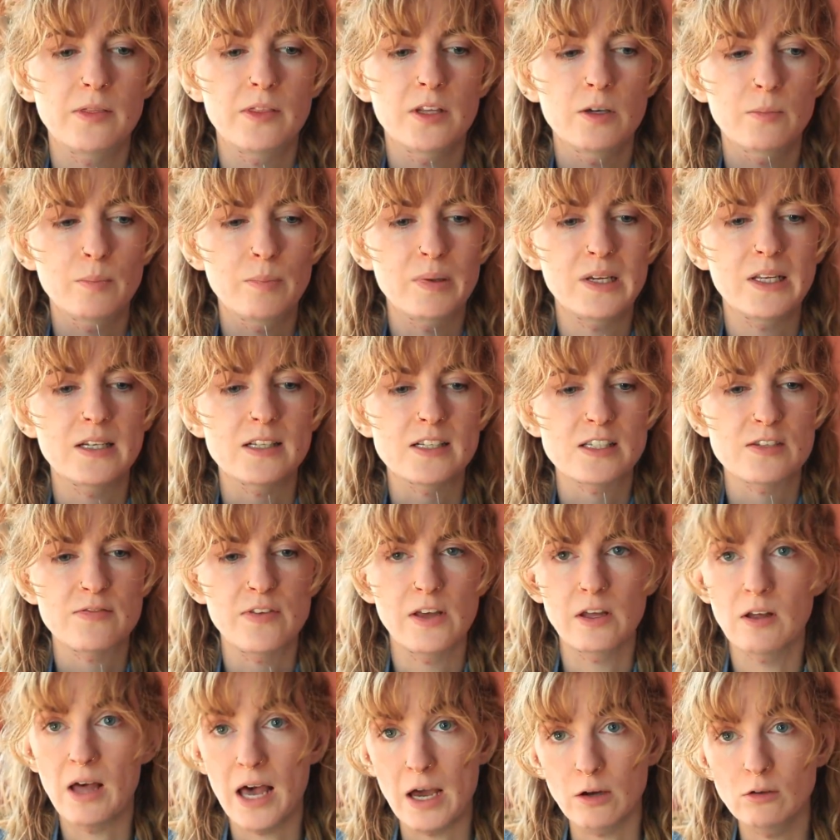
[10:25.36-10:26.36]
the pins
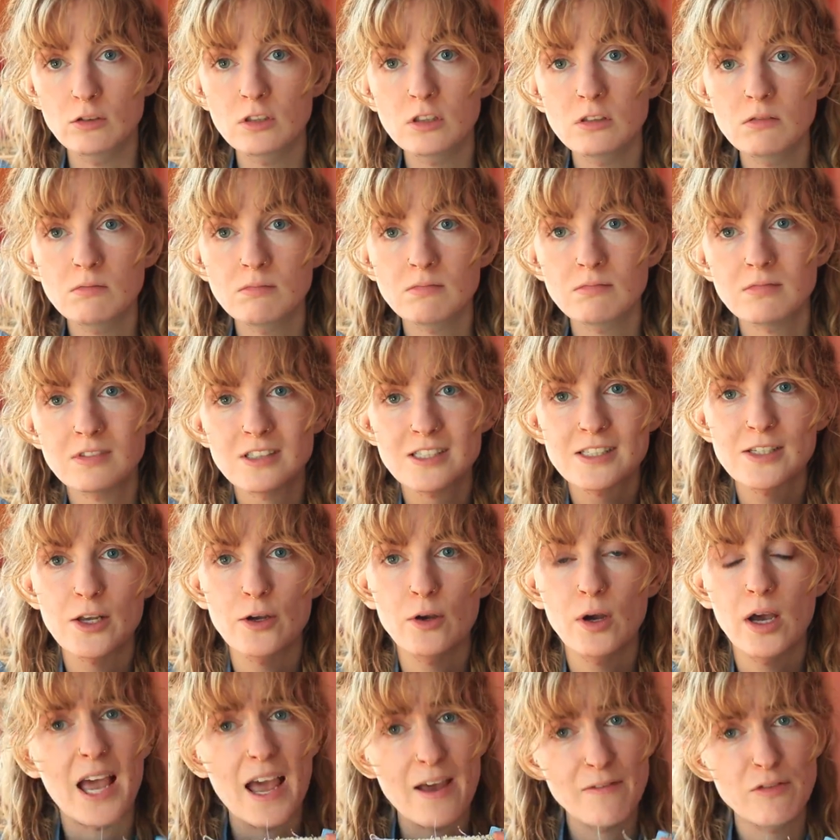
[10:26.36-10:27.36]
fell out.
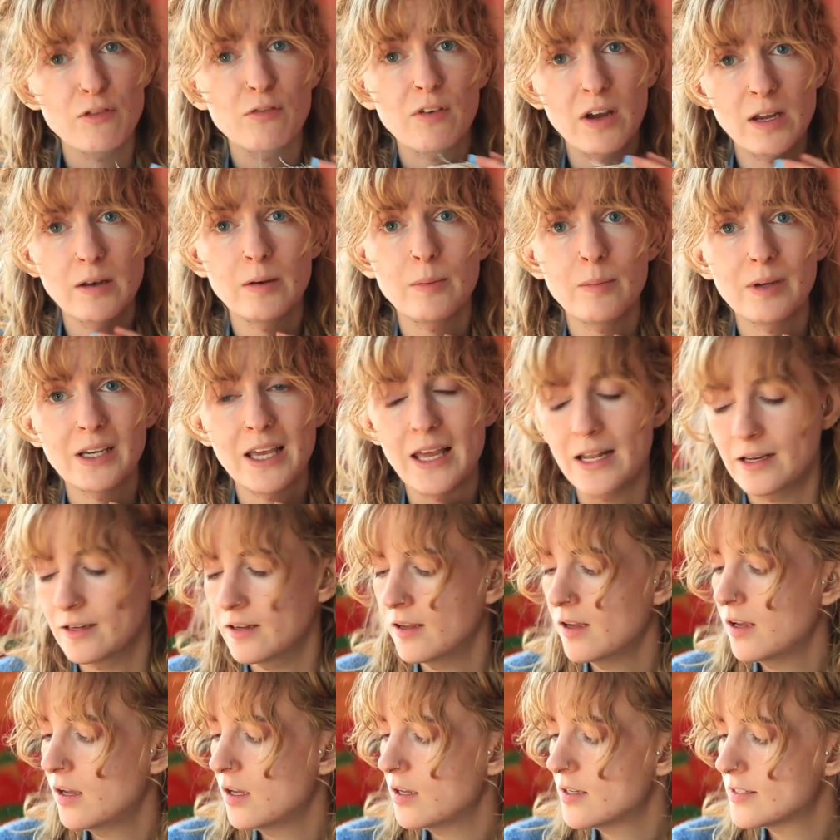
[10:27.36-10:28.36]
So I have to find them again.
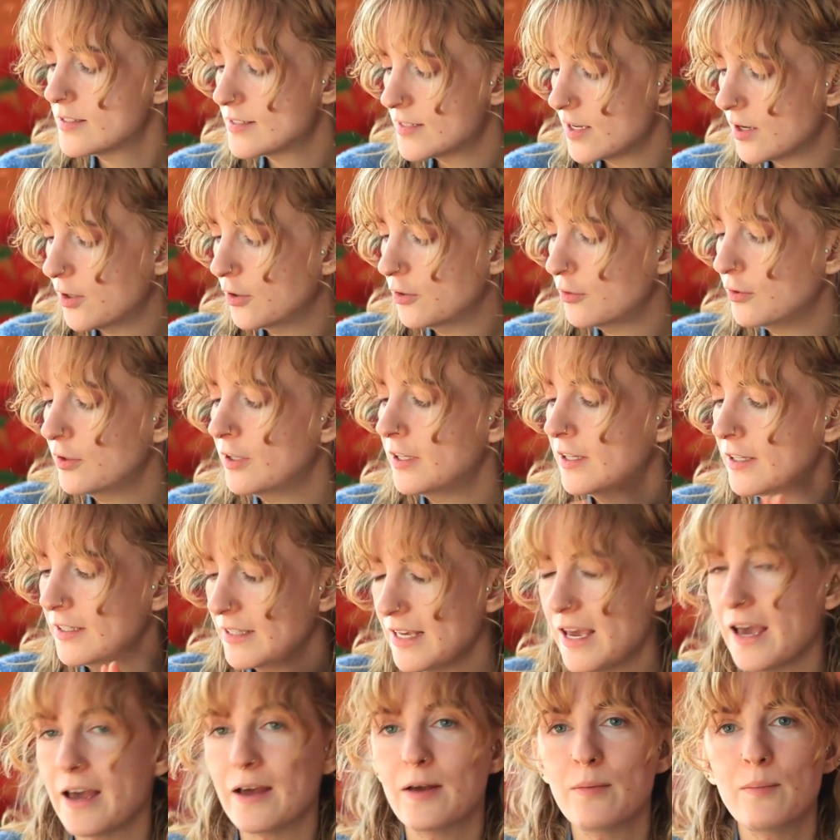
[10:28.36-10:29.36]
So
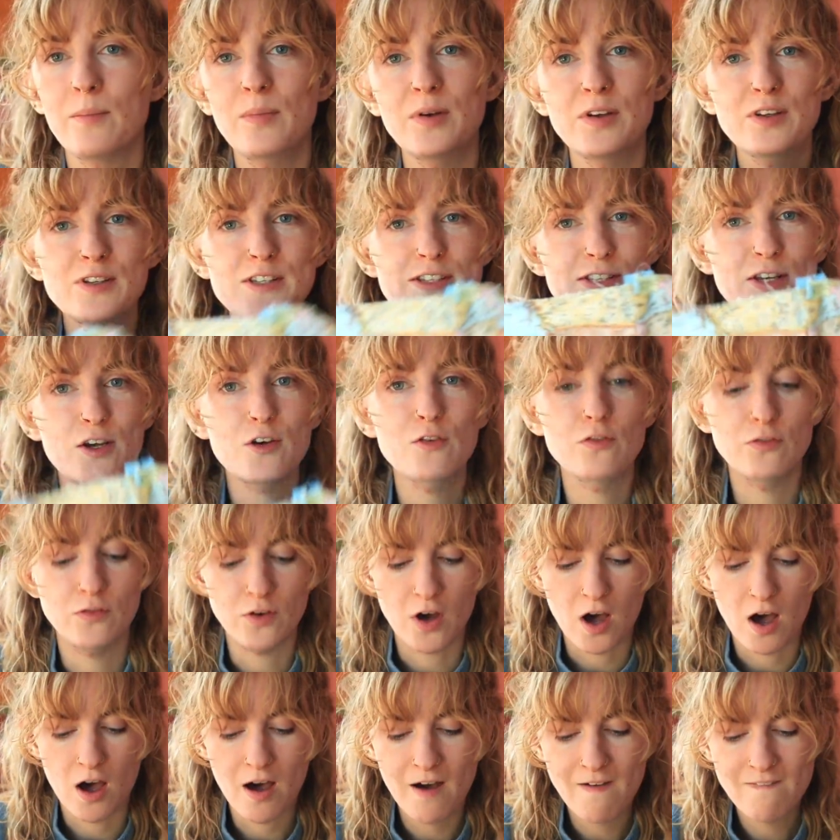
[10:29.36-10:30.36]
yeah, but so
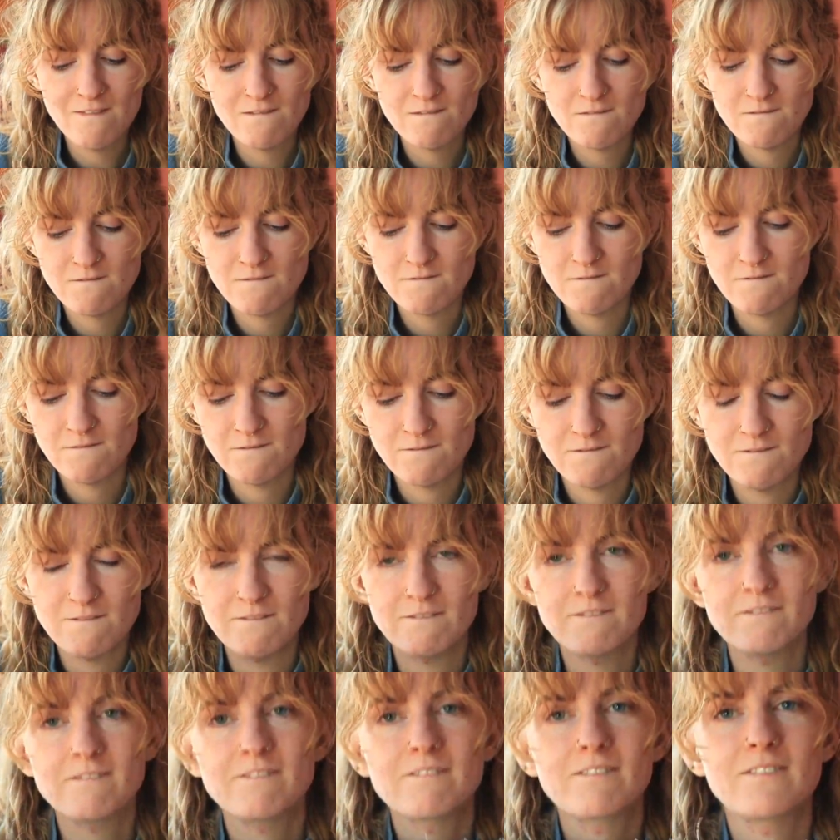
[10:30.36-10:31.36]
far
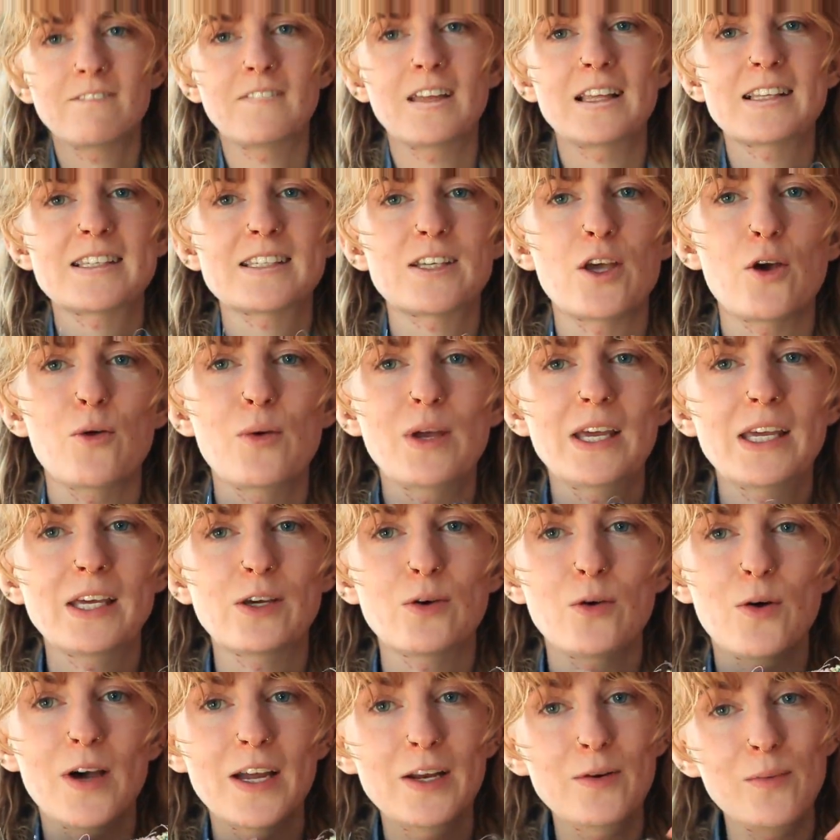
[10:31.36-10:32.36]
it's going
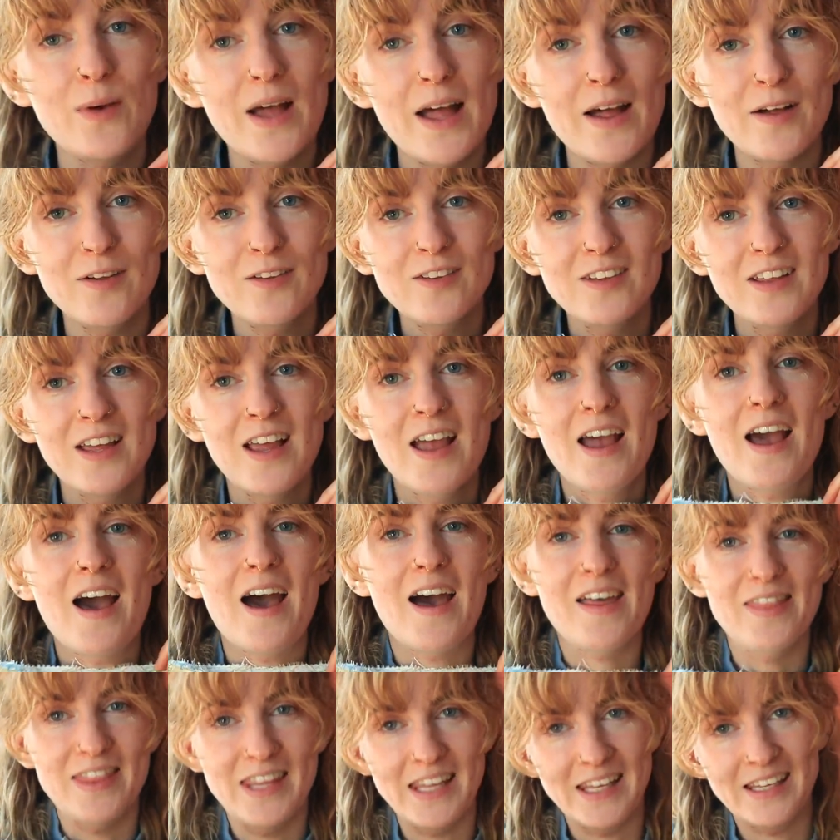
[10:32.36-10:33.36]
quite well. I
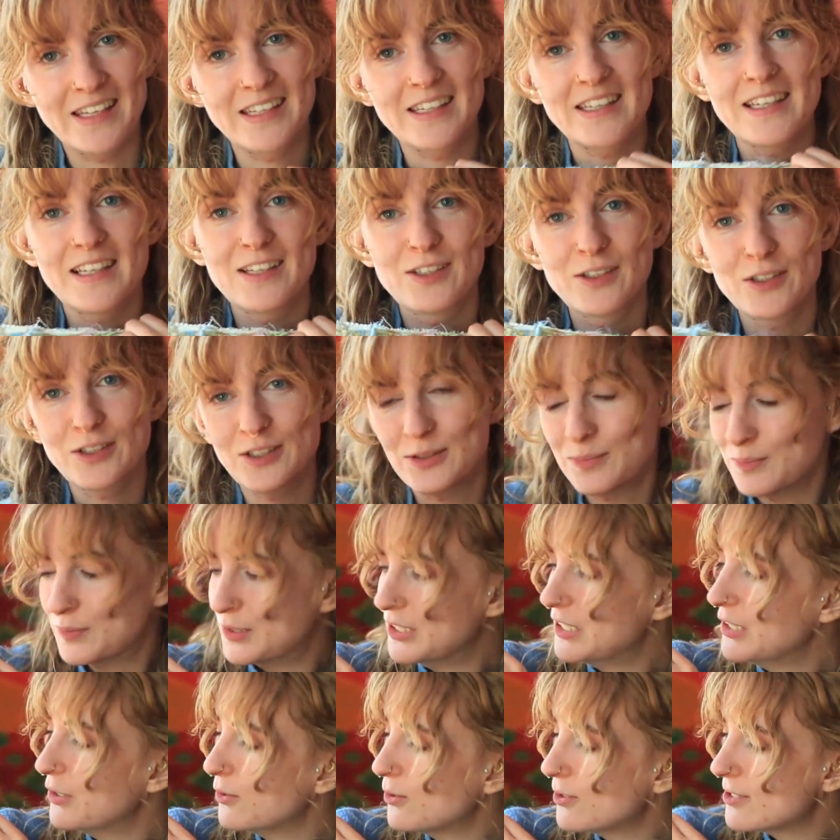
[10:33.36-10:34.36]
think it looks
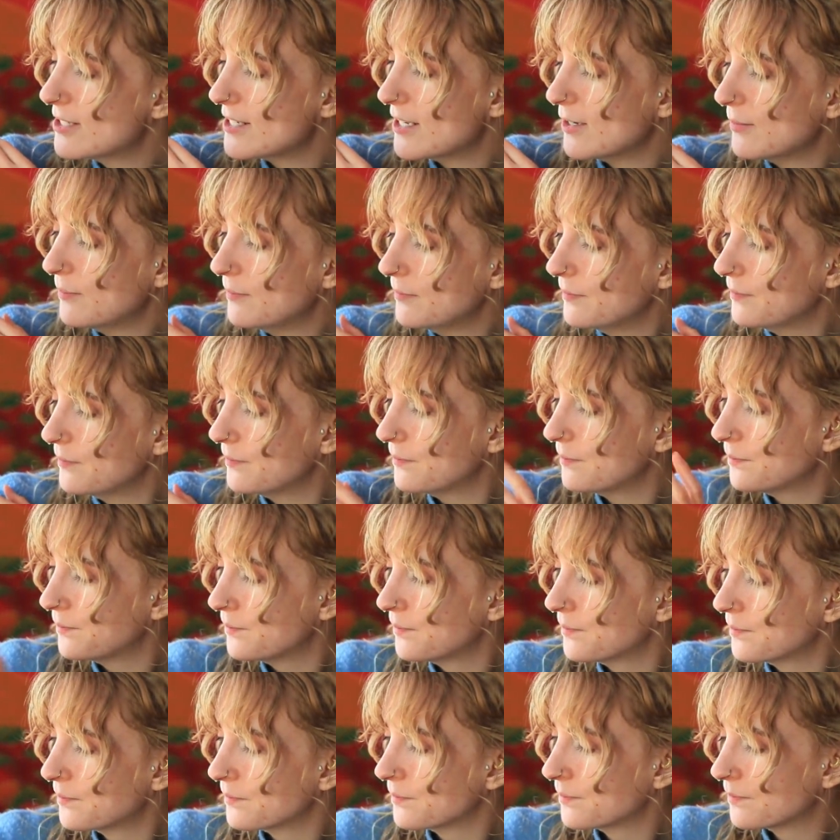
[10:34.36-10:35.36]
pretty awesome,
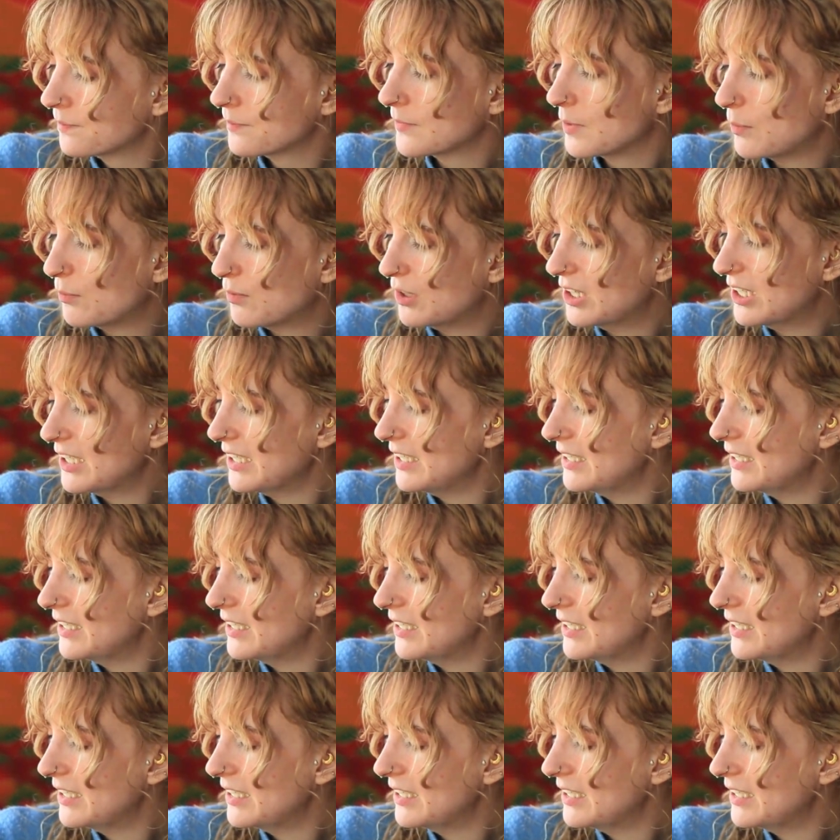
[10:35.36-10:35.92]
pretty